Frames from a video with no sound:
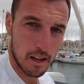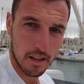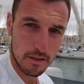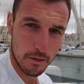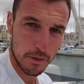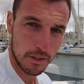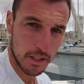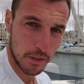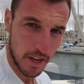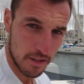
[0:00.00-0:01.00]
hull. So if you're
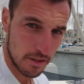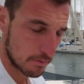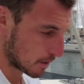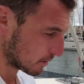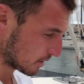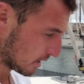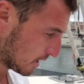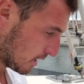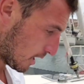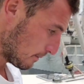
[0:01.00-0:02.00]
gonna crash this boat,
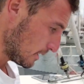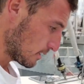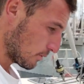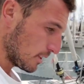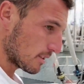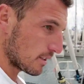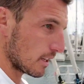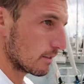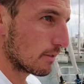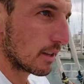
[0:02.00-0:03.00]
it's really
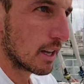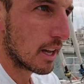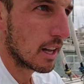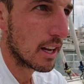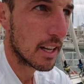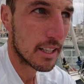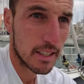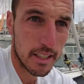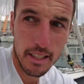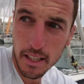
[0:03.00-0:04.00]
safe. Like
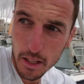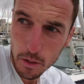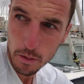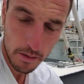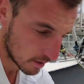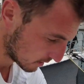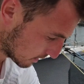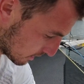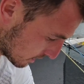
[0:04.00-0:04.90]
the lagoons,